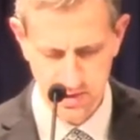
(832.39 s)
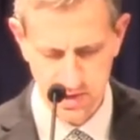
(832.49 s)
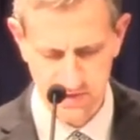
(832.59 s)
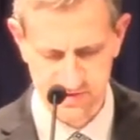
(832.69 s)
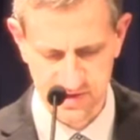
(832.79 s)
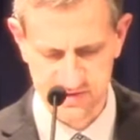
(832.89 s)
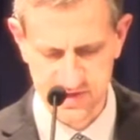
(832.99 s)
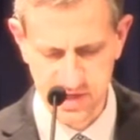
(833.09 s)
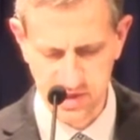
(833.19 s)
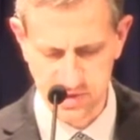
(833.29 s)
It says,
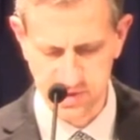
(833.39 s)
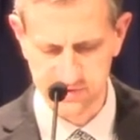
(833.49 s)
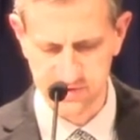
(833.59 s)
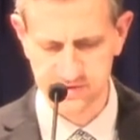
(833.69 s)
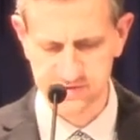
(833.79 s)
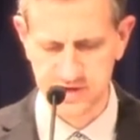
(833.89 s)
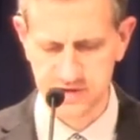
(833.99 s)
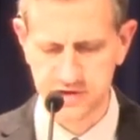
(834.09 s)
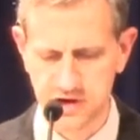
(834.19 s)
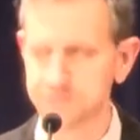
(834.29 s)
He, Jesus, said,
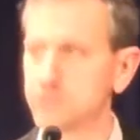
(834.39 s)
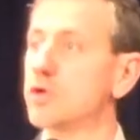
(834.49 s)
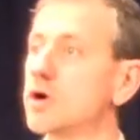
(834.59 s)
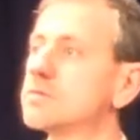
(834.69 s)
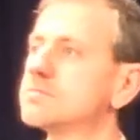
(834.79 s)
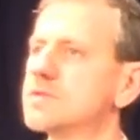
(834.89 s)
Therefore,